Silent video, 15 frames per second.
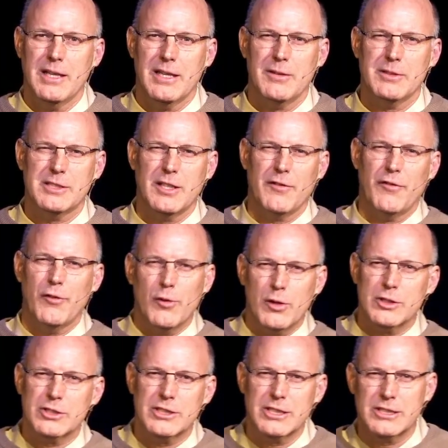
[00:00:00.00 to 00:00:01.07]
Then we see
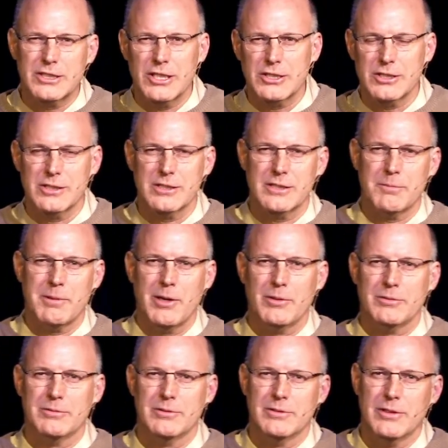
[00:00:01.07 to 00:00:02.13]
foolish decisions
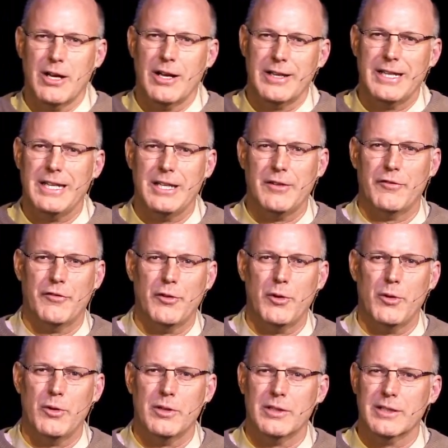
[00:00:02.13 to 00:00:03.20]
about not eating
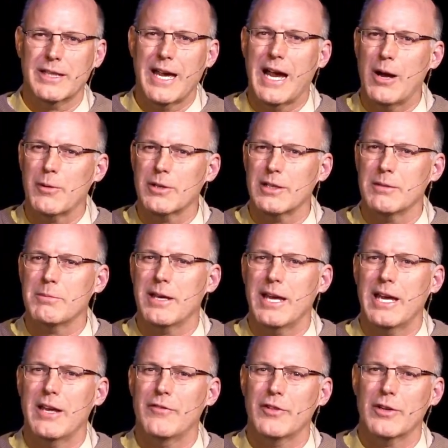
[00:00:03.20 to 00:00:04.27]
food and cowardly
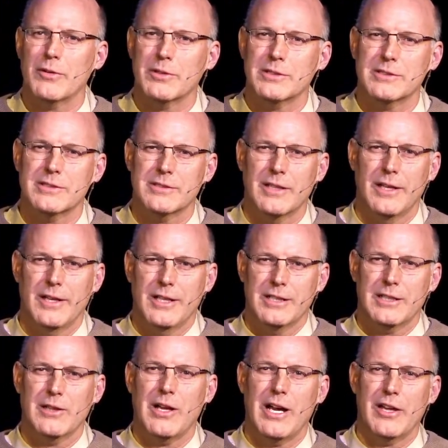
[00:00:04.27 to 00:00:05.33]
behavior when
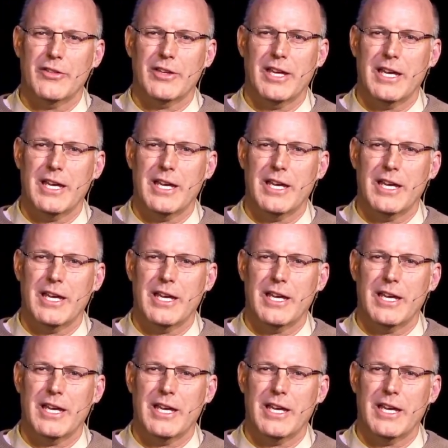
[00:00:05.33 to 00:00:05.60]
Goliath